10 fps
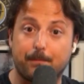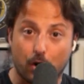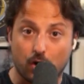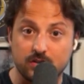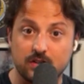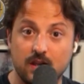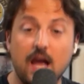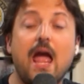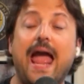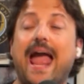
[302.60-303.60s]
burned.
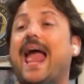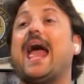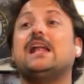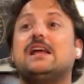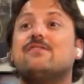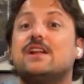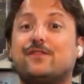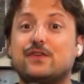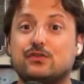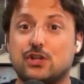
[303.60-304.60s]
And even
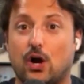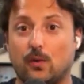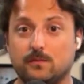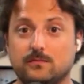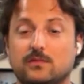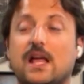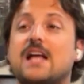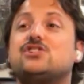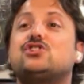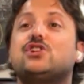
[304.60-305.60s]
if you don't,
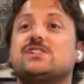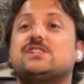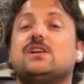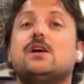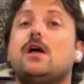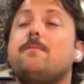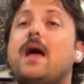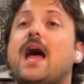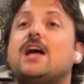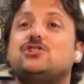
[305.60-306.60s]
let's just
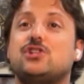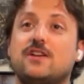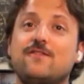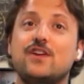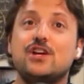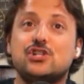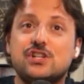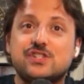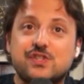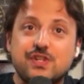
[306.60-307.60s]

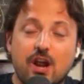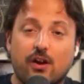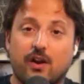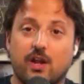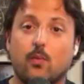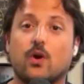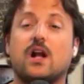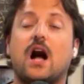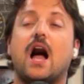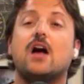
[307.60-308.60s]
envision a scenario where
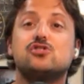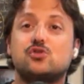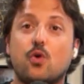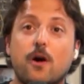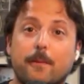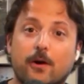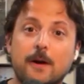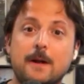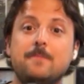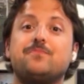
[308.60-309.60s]
Kyle
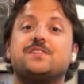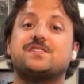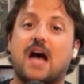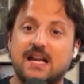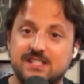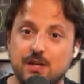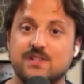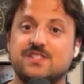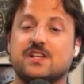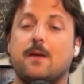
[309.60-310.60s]
Schwarber decides he
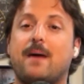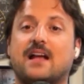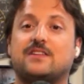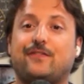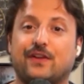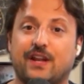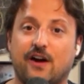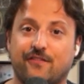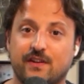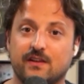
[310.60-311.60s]
wants to come back to
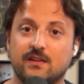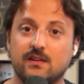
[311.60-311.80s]
Philadelphia.